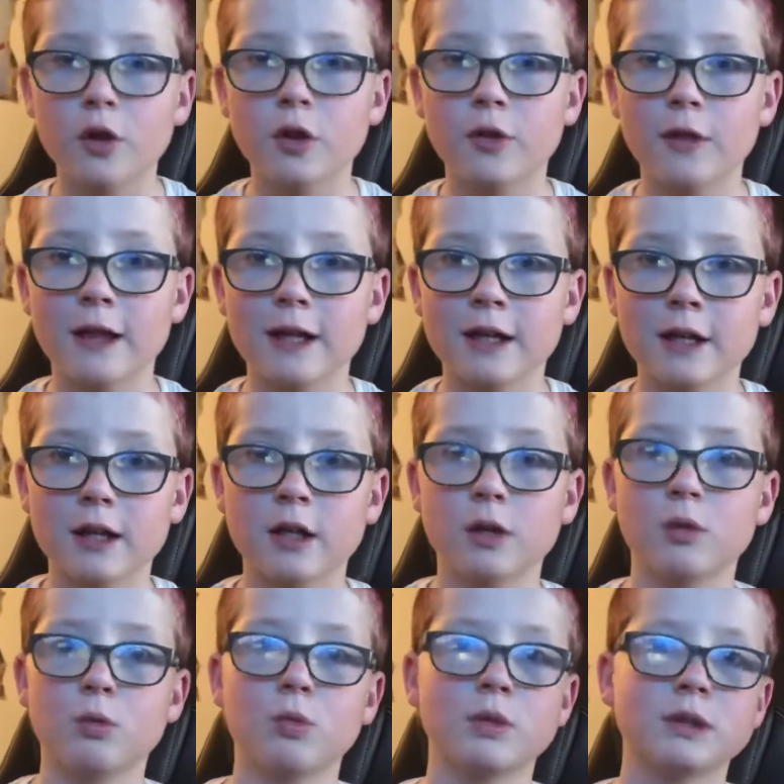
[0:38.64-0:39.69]
think
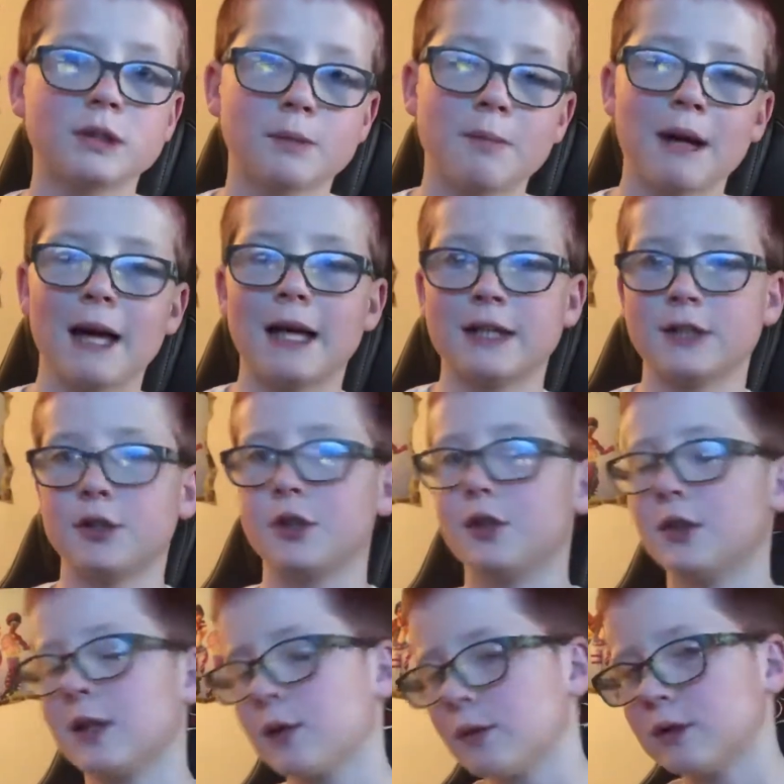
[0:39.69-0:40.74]
was the best, who you
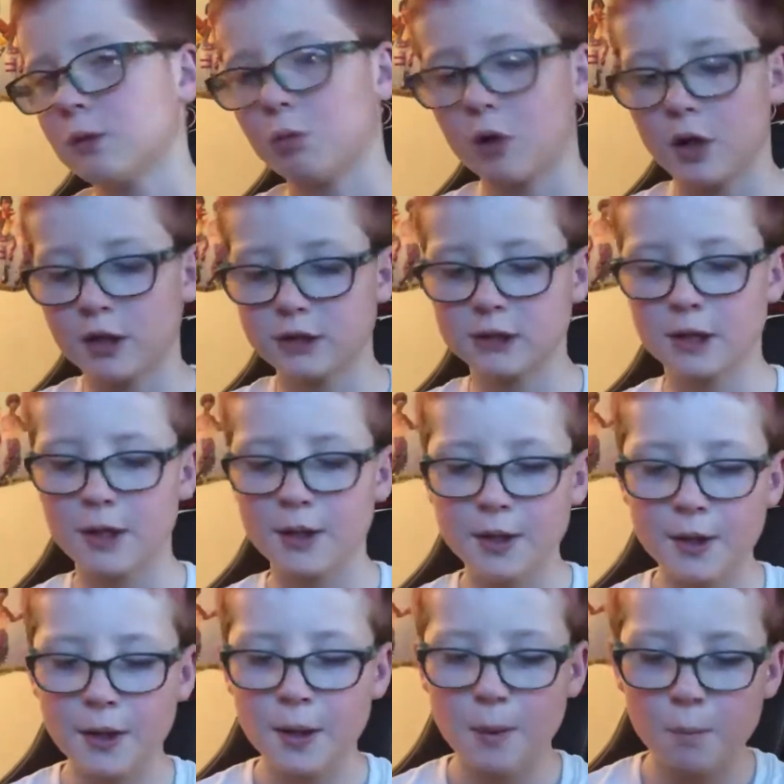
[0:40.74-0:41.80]
think was the worst.
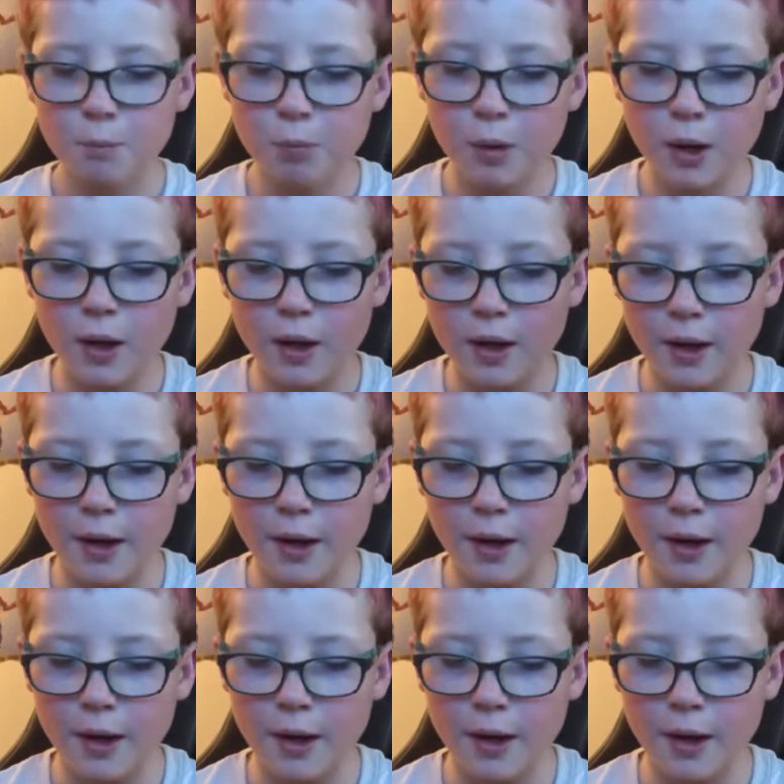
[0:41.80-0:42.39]
But